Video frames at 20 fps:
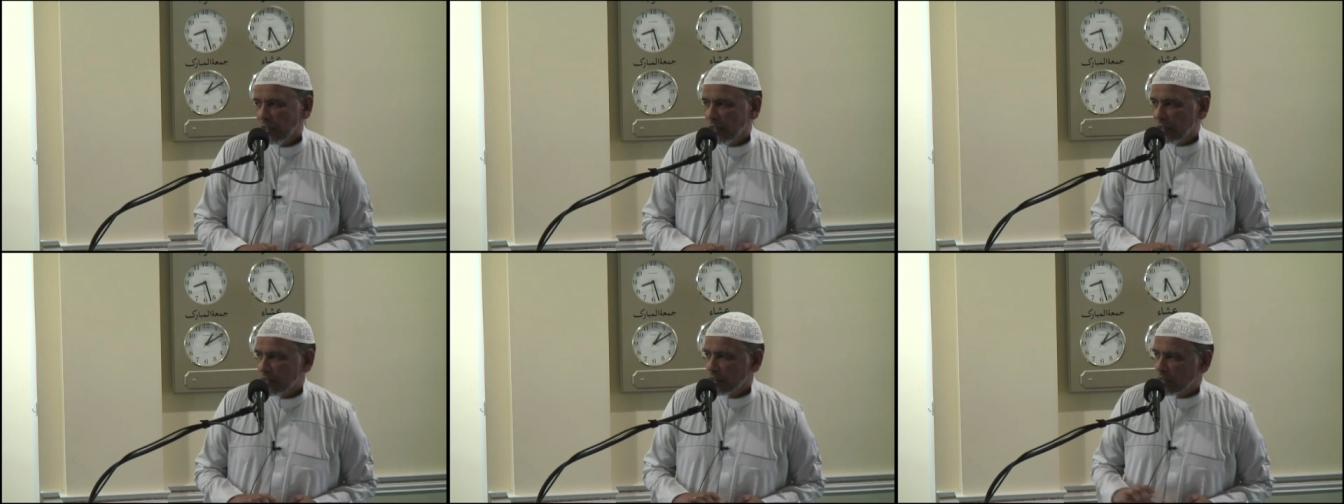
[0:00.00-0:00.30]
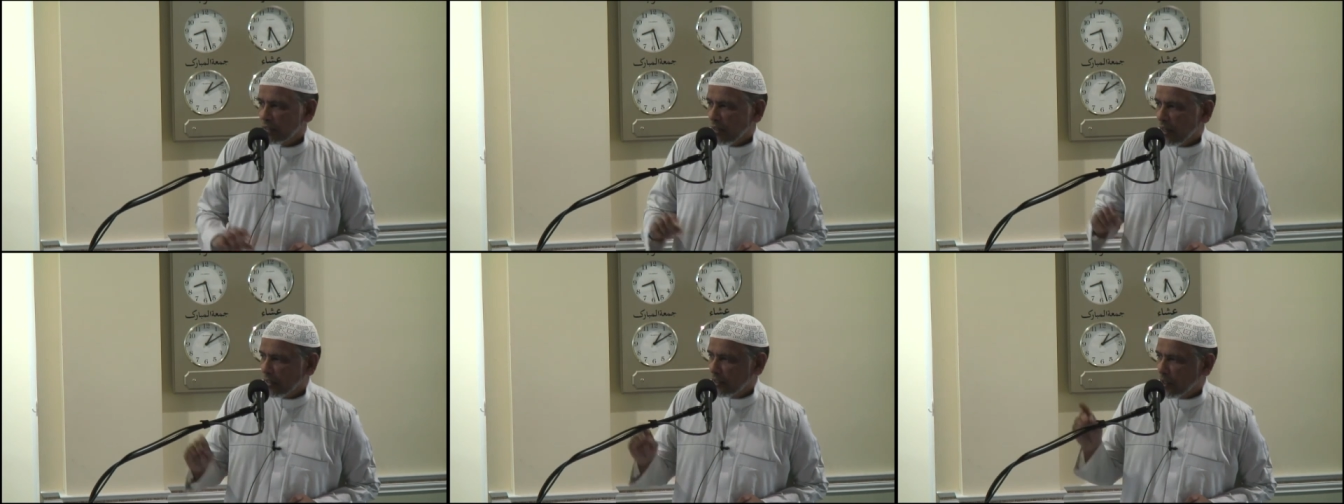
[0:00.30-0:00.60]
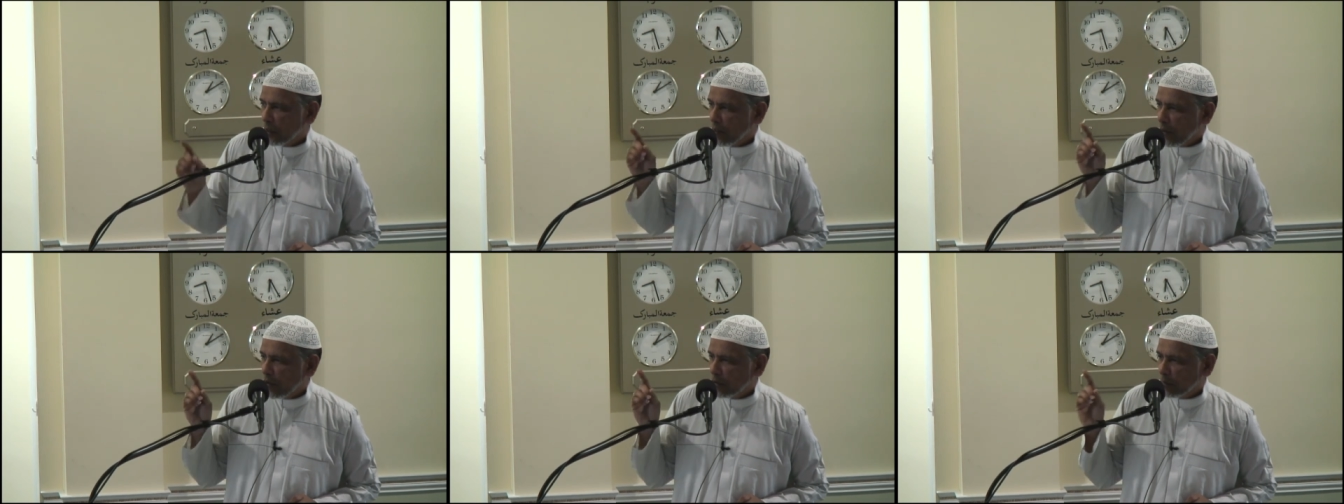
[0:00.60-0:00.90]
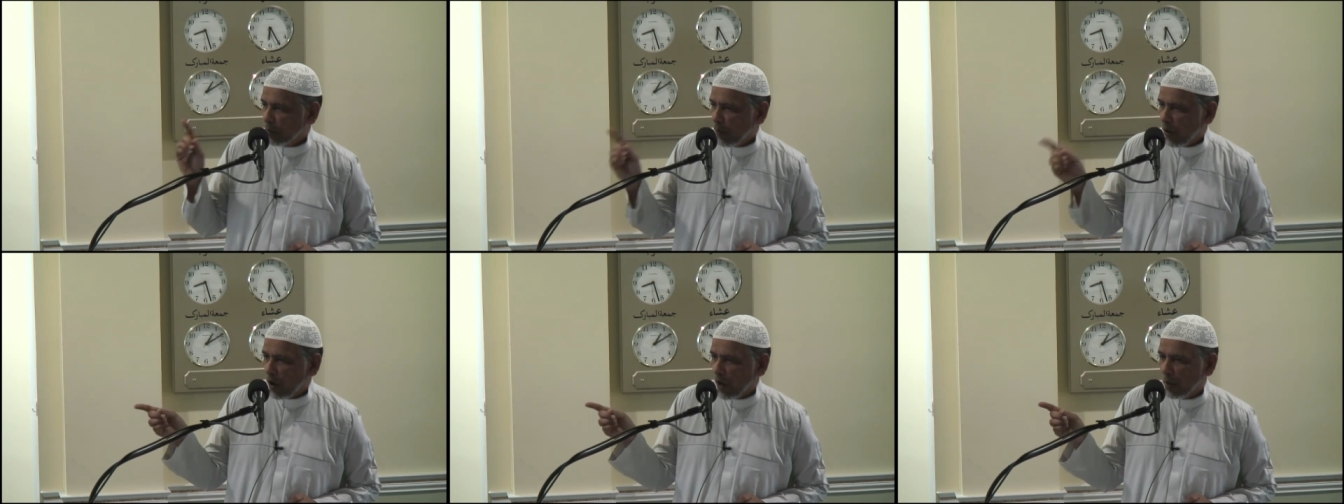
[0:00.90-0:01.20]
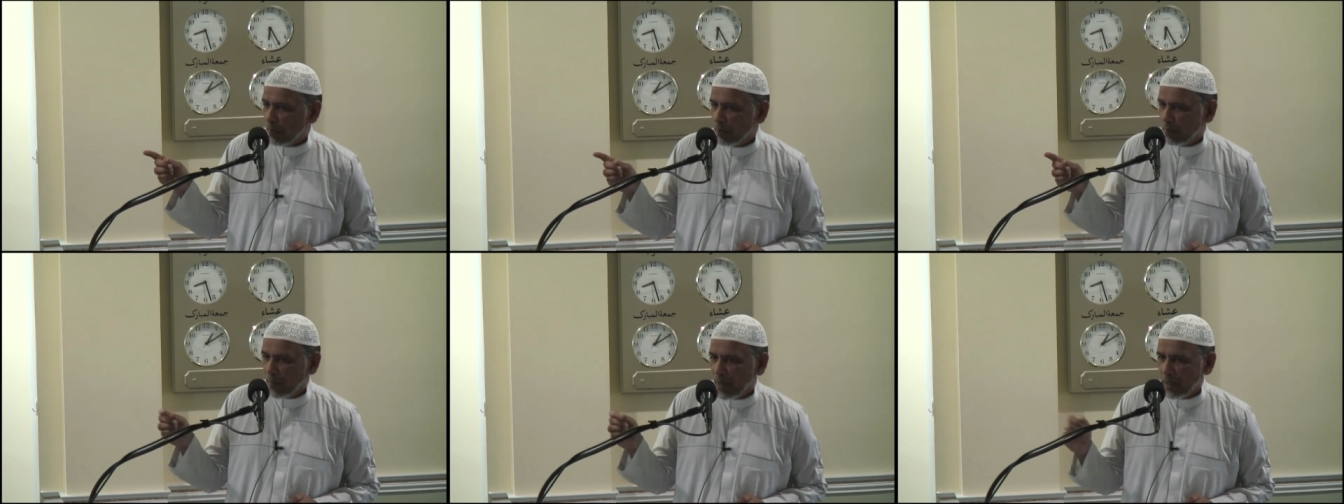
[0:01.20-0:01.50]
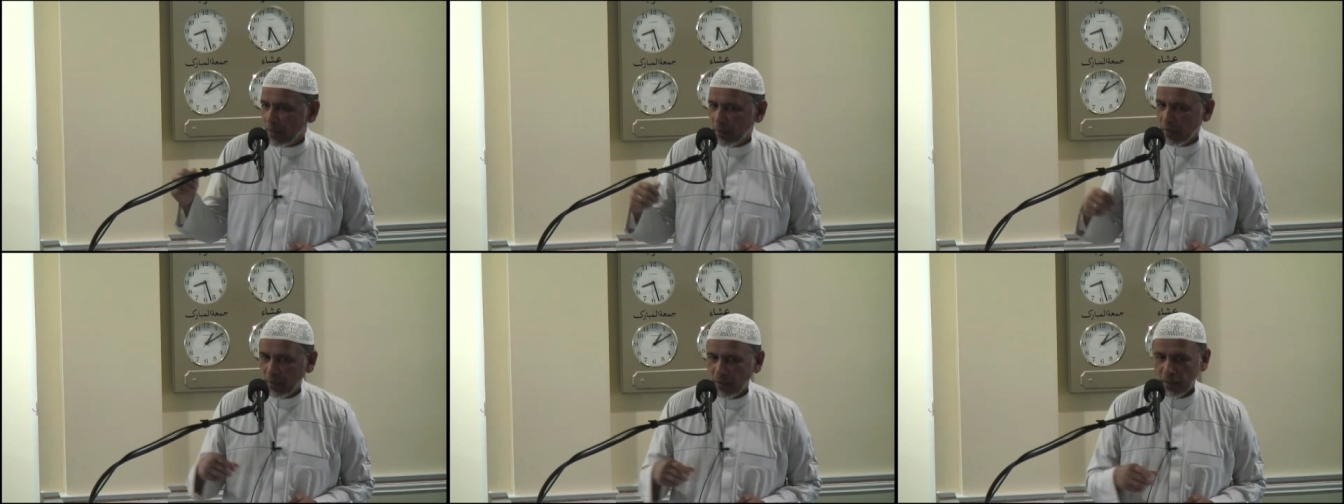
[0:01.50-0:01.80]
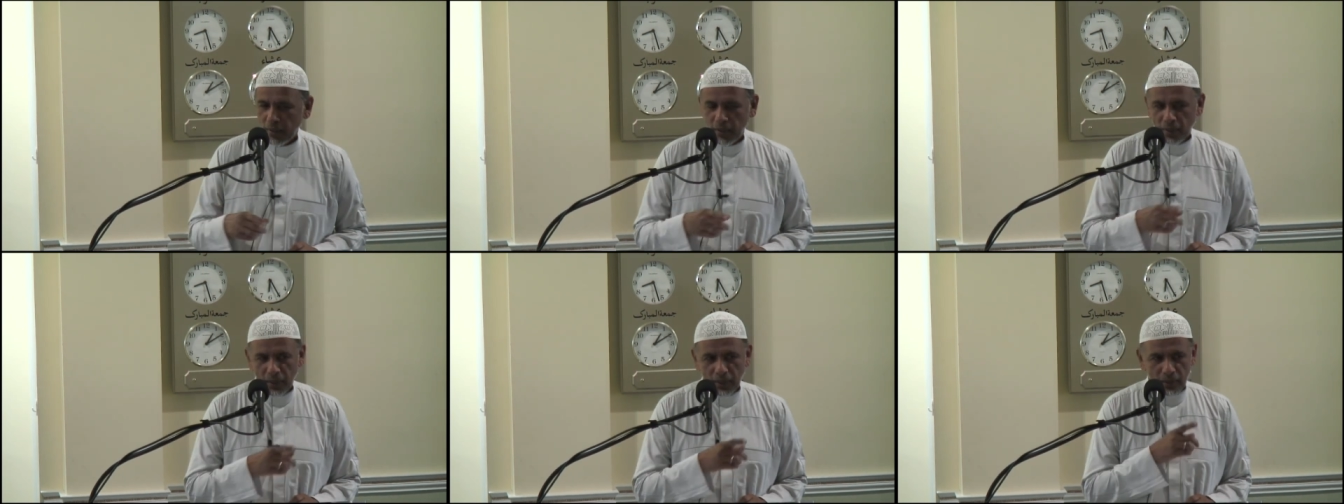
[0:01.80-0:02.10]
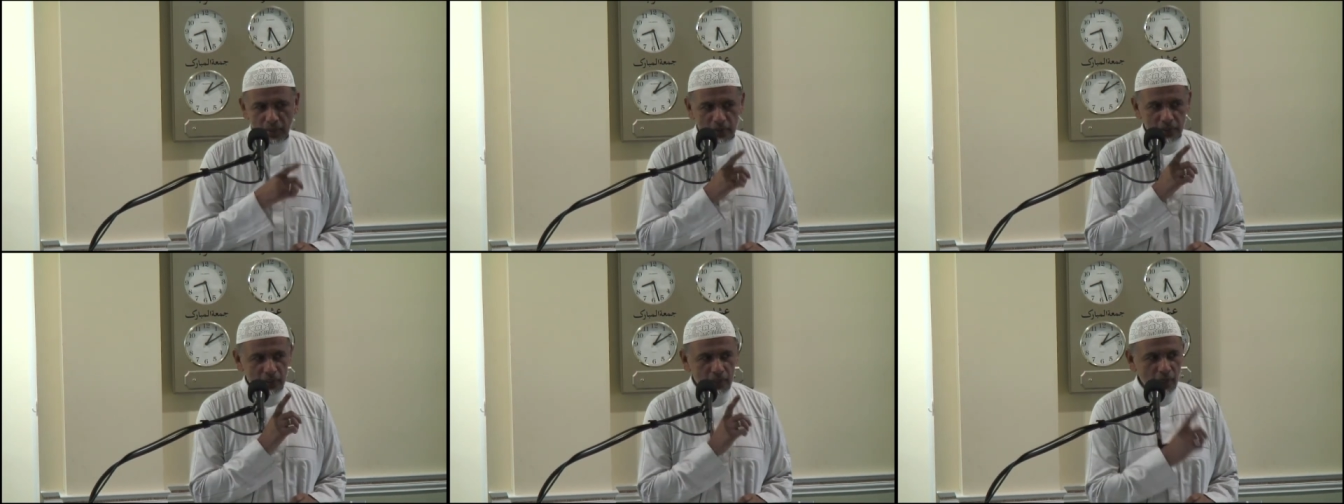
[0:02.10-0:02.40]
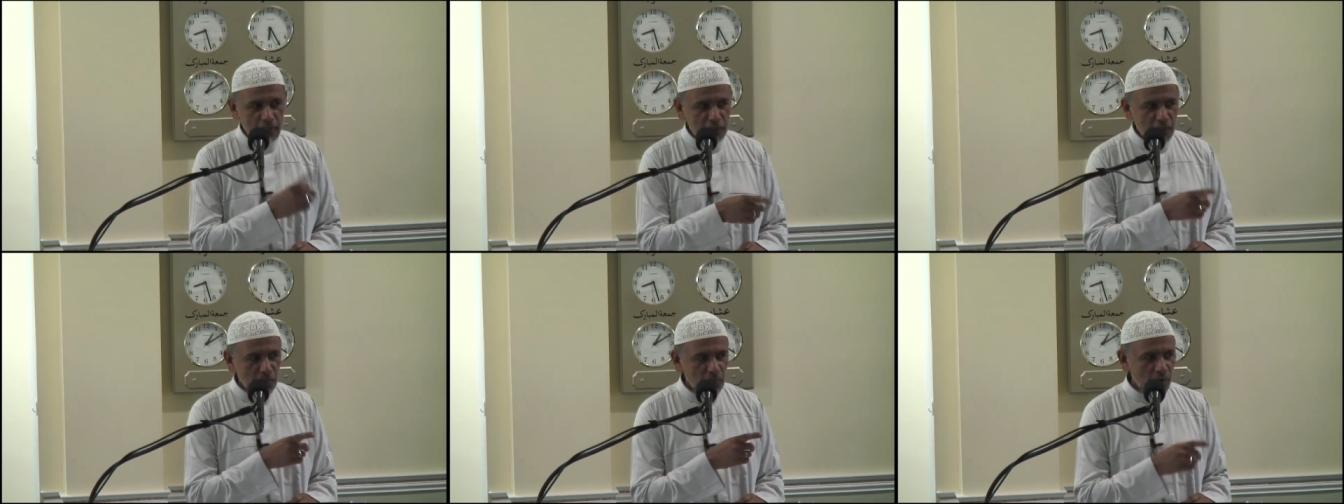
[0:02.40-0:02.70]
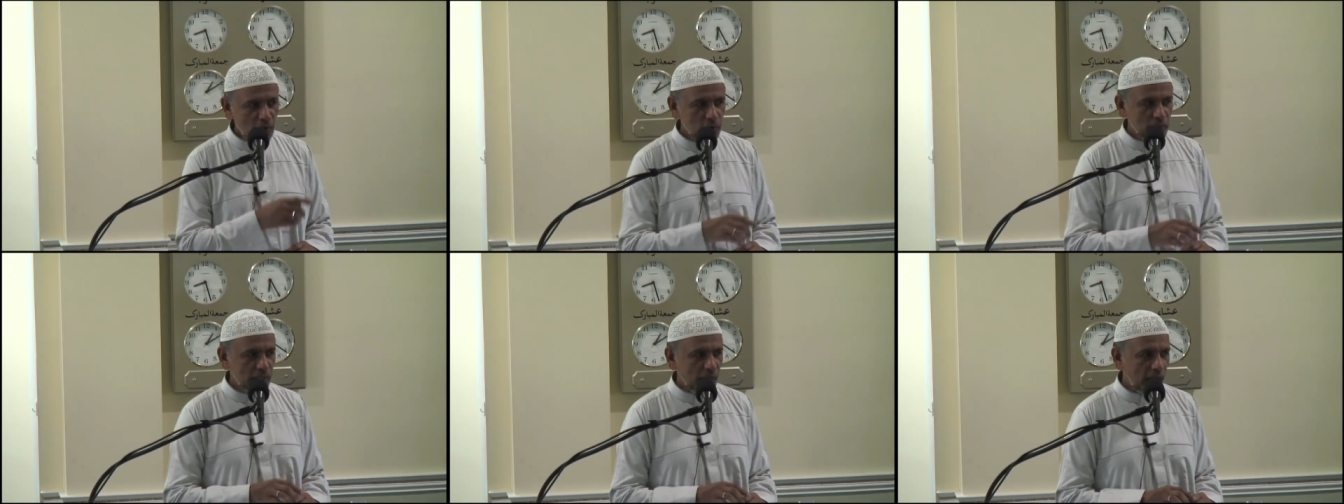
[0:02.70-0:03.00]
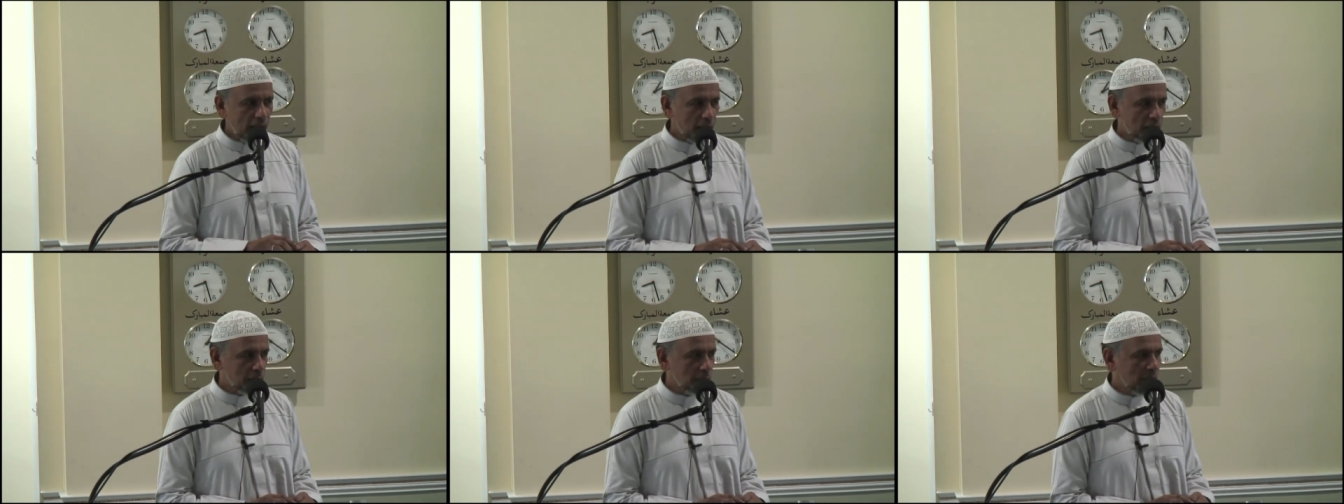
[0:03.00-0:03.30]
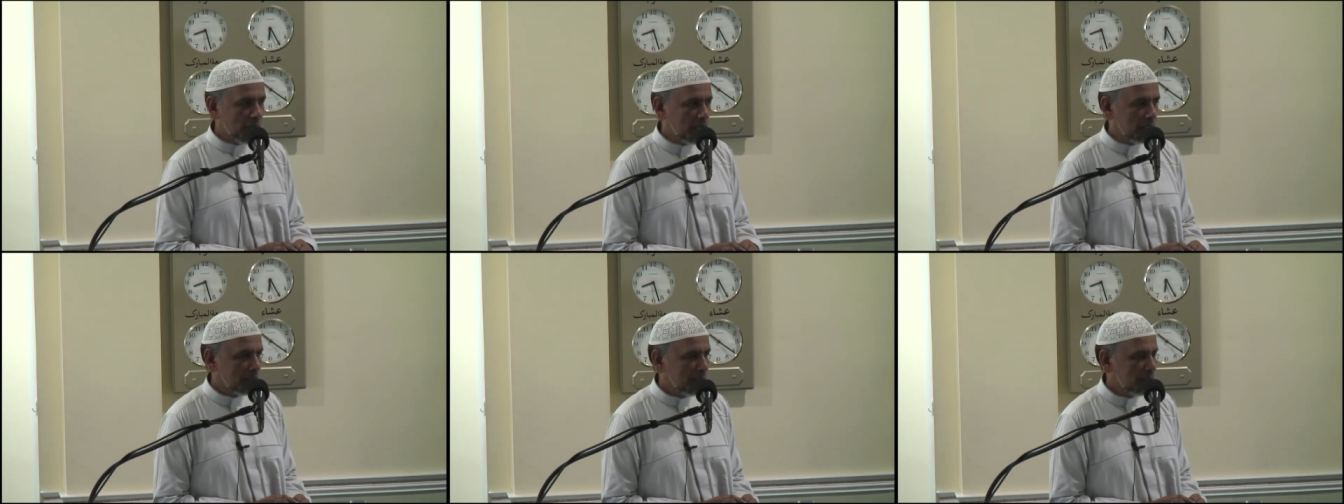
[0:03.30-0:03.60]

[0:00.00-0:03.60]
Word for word: it's not about Muhammad, it's not about Ahmad,